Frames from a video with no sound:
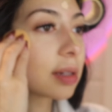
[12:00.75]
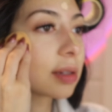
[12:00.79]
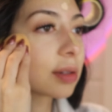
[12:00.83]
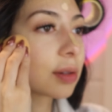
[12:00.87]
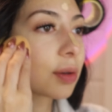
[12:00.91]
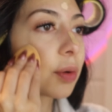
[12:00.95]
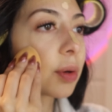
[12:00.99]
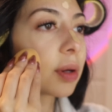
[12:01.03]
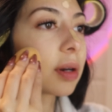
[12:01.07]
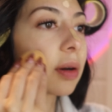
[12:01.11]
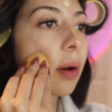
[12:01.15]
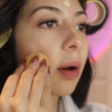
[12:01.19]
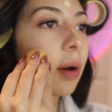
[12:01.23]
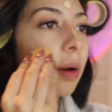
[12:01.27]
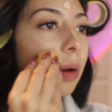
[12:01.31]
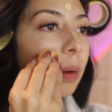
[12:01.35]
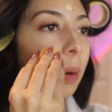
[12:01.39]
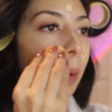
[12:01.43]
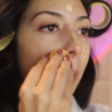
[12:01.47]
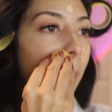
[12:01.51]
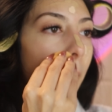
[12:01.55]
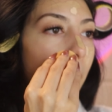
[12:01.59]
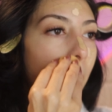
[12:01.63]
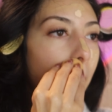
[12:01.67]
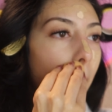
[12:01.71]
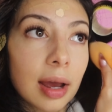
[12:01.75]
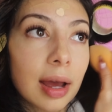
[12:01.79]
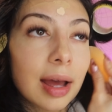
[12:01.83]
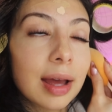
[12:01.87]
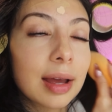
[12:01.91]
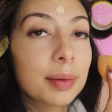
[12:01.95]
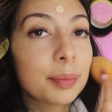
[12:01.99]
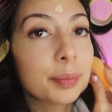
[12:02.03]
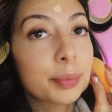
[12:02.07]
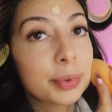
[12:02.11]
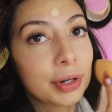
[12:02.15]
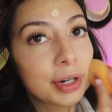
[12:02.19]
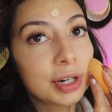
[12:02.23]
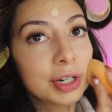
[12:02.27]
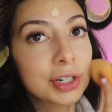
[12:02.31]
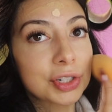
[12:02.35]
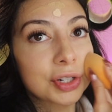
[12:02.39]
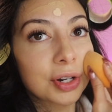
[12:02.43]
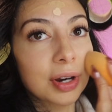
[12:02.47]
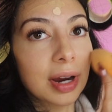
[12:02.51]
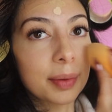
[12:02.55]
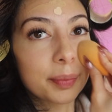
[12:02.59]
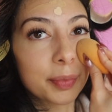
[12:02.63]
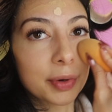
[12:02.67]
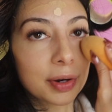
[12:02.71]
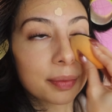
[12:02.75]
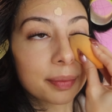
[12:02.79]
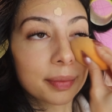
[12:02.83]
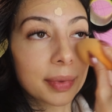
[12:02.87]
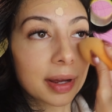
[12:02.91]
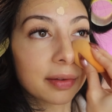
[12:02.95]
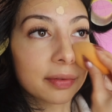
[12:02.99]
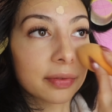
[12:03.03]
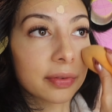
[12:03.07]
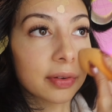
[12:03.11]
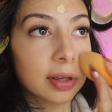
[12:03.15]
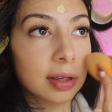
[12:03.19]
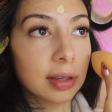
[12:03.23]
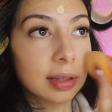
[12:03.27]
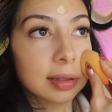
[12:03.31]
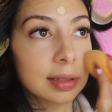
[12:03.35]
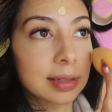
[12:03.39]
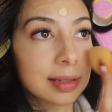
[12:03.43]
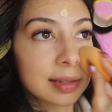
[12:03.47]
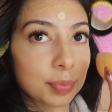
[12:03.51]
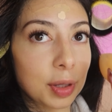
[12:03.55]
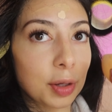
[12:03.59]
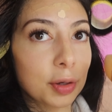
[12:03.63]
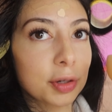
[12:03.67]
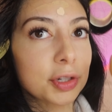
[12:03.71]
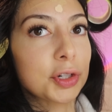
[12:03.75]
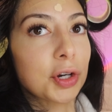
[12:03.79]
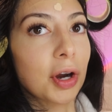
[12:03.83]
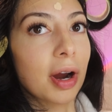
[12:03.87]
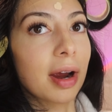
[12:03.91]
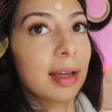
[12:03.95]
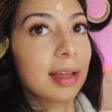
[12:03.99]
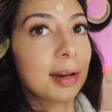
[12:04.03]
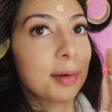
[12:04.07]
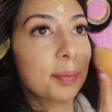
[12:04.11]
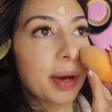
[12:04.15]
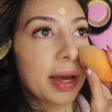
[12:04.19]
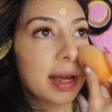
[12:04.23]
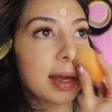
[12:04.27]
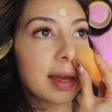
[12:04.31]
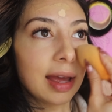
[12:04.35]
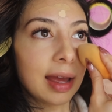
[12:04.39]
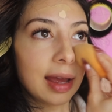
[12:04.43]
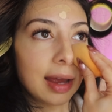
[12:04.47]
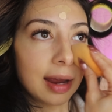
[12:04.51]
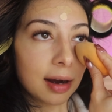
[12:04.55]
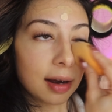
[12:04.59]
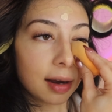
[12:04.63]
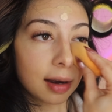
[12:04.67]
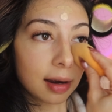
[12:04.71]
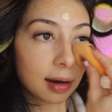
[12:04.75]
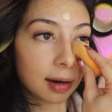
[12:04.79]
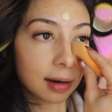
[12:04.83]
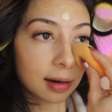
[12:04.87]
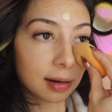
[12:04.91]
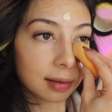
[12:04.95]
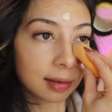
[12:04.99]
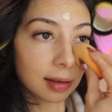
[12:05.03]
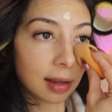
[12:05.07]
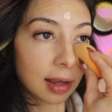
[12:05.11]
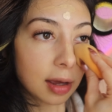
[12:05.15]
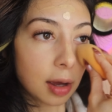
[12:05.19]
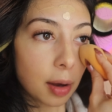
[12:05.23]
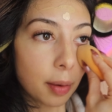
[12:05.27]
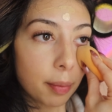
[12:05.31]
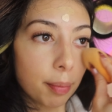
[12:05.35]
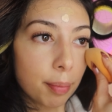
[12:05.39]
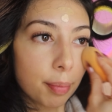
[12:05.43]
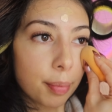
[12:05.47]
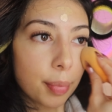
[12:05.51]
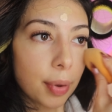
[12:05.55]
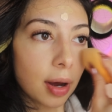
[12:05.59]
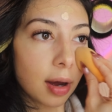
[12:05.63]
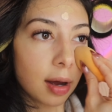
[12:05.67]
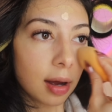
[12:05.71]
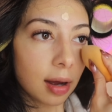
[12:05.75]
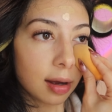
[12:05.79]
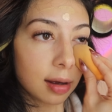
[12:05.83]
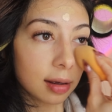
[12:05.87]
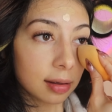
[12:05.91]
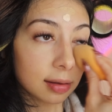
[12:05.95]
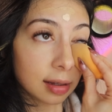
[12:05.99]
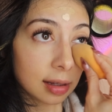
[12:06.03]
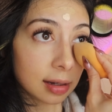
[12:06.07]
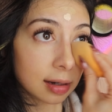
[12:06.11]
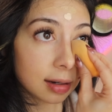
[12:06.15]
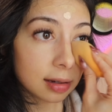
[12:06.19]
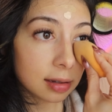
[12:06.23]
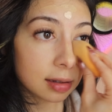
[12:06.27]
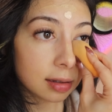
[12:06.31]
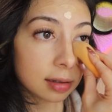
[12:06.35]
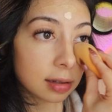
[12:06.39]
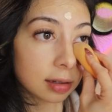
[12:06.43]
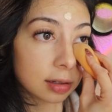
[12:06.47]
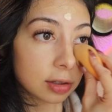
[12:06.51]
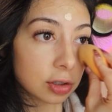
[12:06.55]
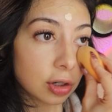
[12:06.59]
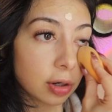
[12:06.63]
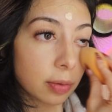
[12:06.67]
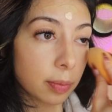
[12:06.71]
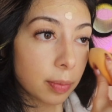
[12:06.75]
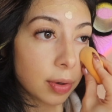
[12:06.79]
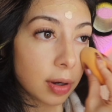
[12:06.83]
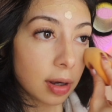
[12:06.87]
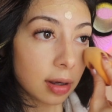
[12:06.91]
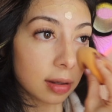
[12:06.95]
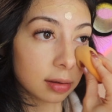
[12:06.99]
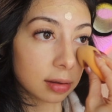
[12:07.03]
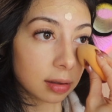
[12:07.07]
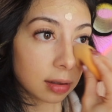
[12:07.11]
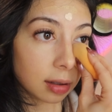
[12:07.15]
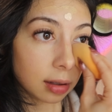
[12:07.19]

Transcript: is going on? I'm pretty sure I burned my face blow drying my hair like a bot. That is such a bot